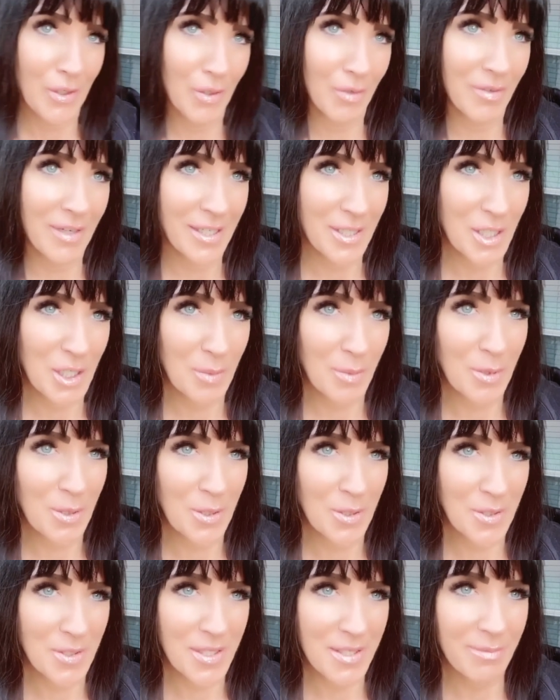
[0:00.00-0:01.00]
your
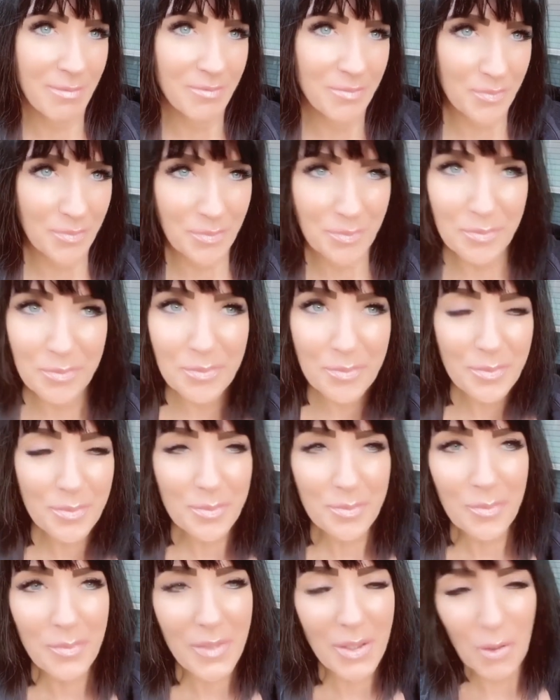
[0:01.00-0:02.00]
vegetables,
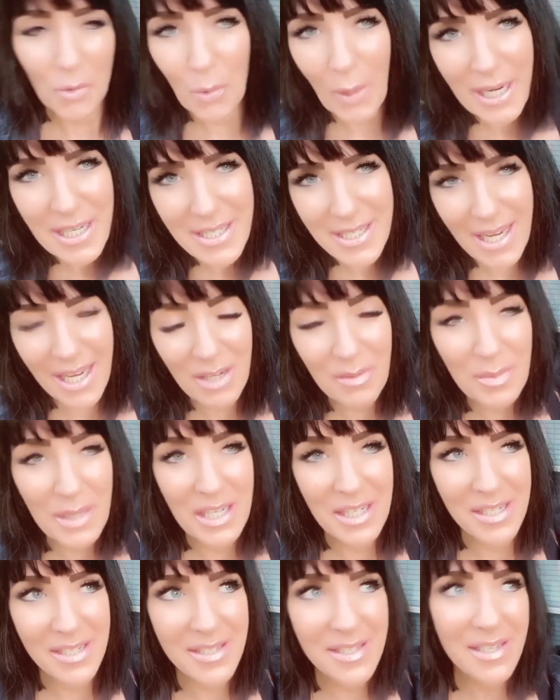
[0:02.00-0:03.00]
wait 10
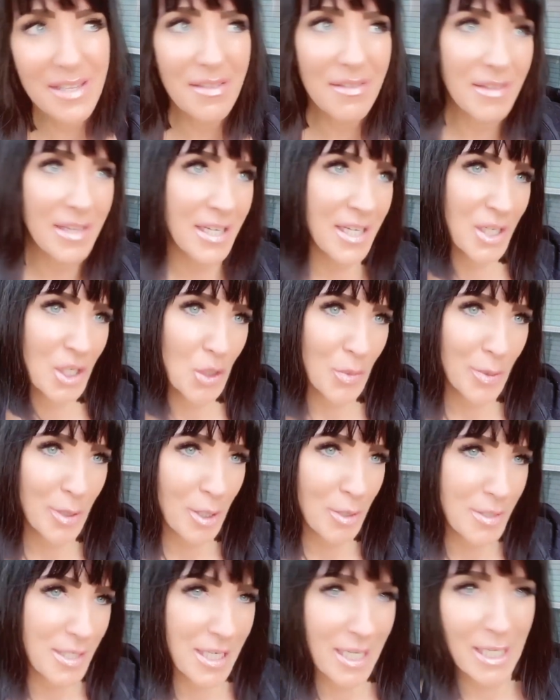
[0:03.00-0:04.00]
minutes, then eat your
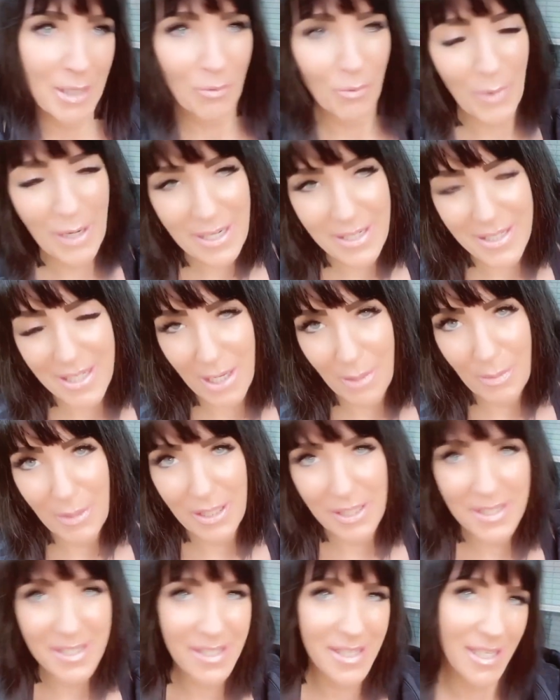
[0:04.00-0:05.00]
protein, wait 10
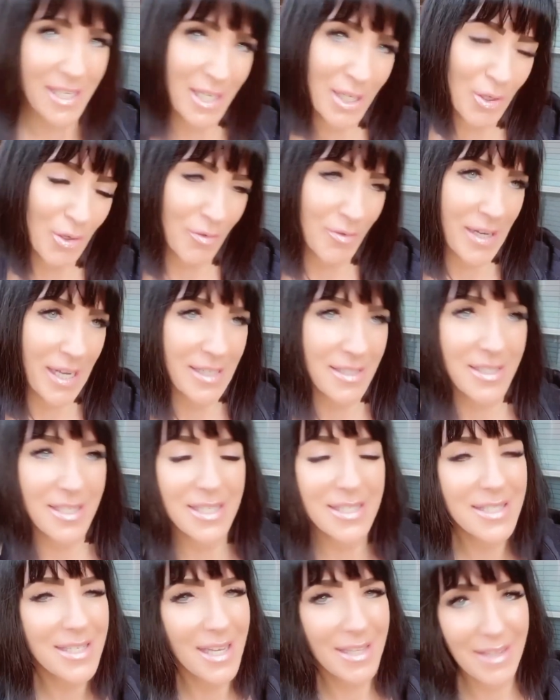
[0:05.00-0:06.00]
minutes, then eat your fats.
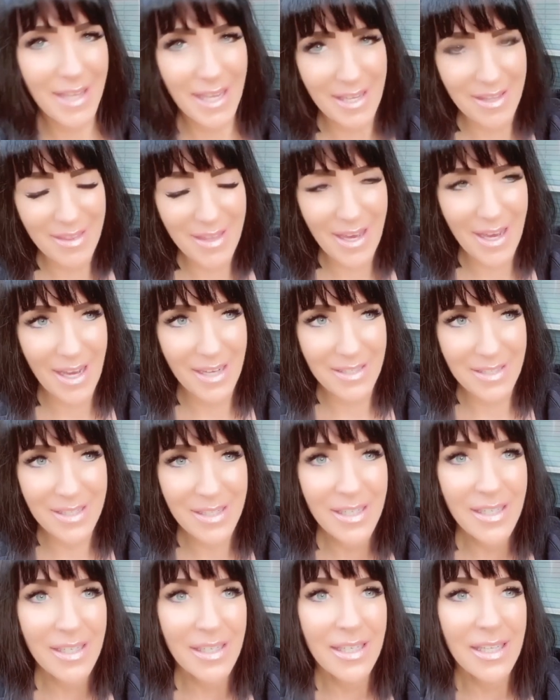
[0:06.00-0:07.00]
It's not like that.
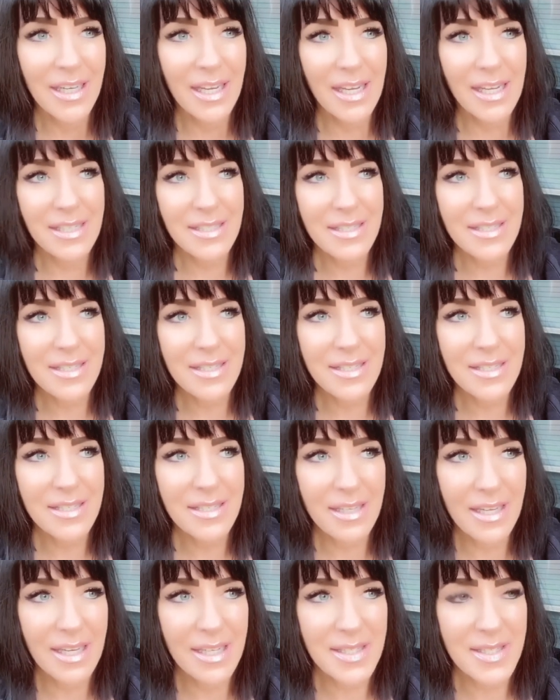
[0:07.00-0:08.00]

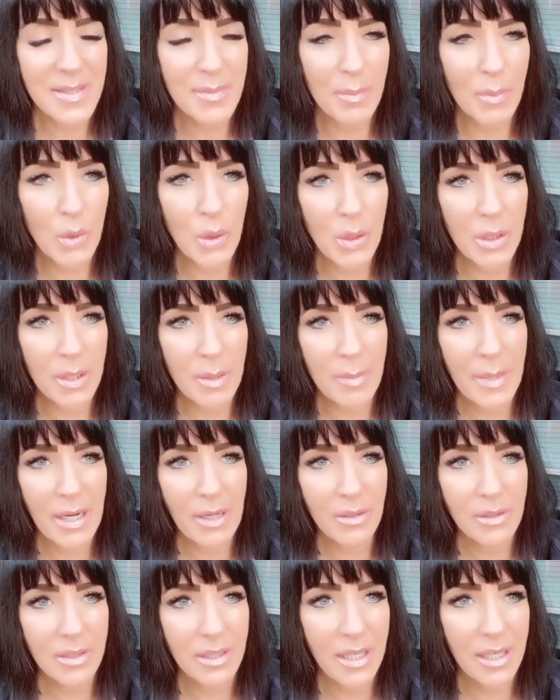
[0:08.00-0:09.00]
It's, it's more
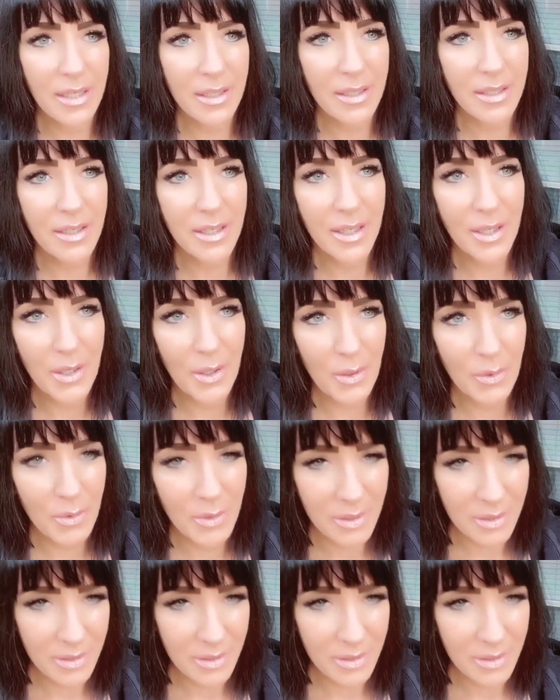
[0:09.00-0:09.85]
about like, you know,